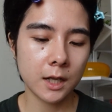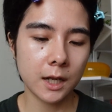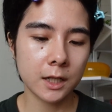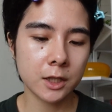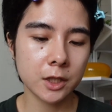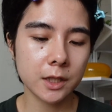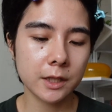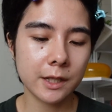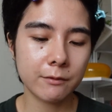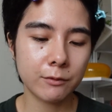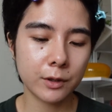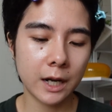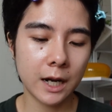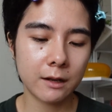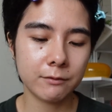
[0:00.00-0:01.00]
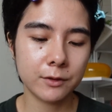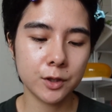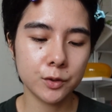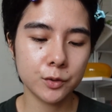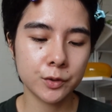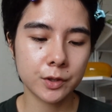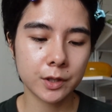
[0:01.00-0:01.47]
Actually never have
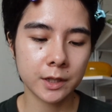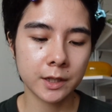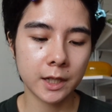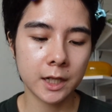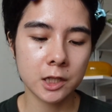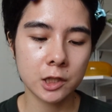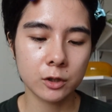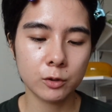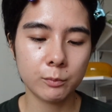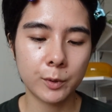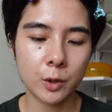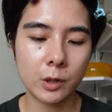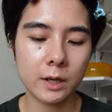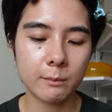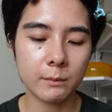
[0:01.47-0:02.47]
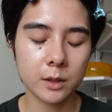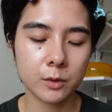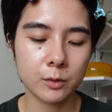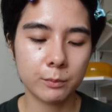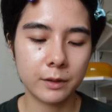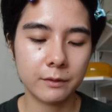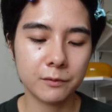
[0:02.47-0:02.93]
used an eyeshadow
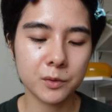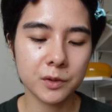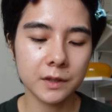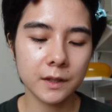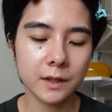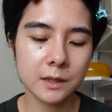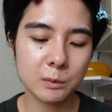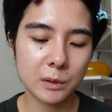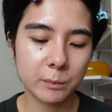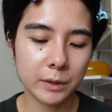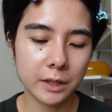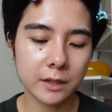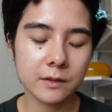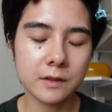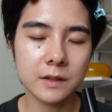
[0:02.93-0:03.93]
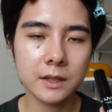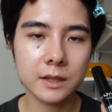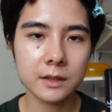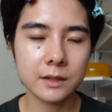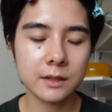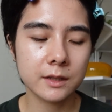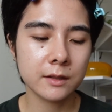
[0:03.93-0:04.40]
primer before this, but because
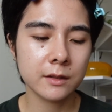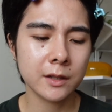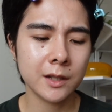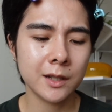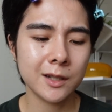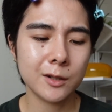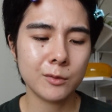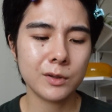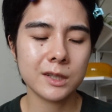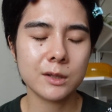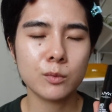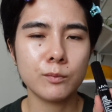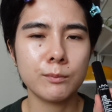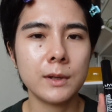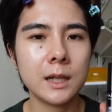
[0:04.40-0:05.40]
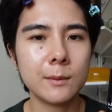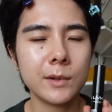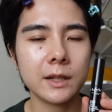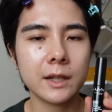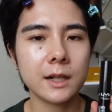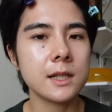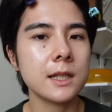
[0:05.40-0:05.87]
this was maybe
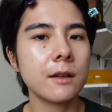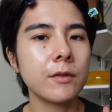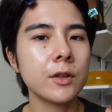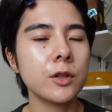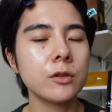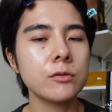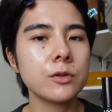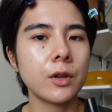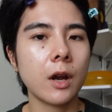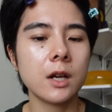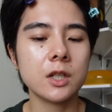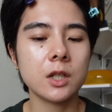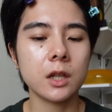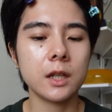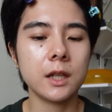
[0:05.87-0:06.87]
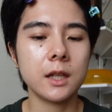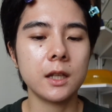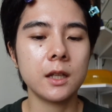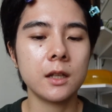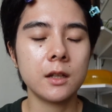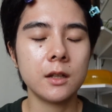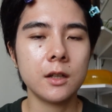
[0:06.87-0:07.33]
like 7 years, I
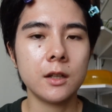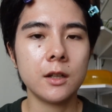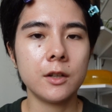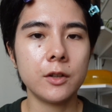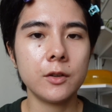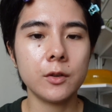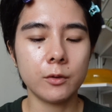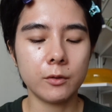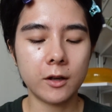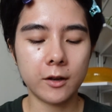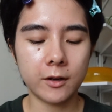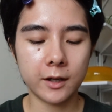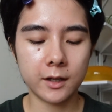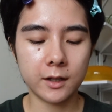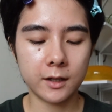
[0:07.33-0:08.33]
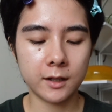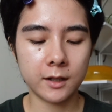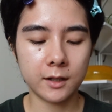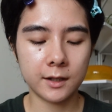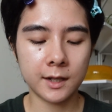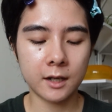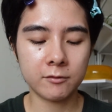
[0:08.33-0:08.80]
actually, you know, got it,
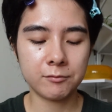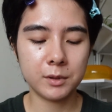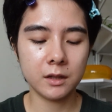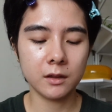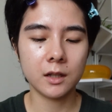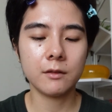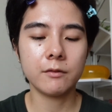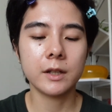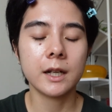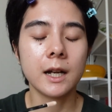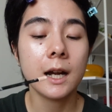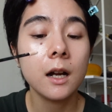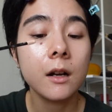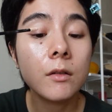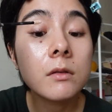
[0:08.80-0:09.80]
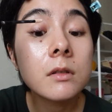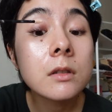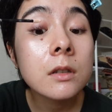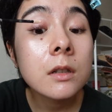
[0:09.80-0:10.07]
and I've been loving how,